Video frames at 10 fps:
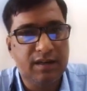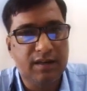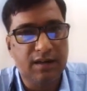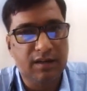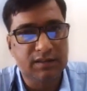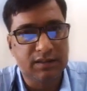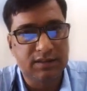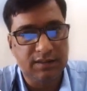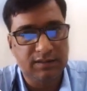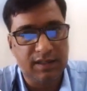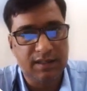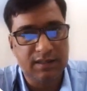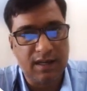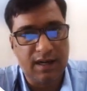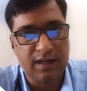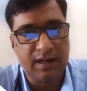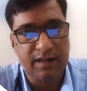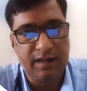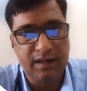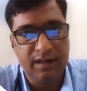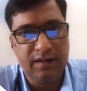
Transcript: internal resistance, that is RINT,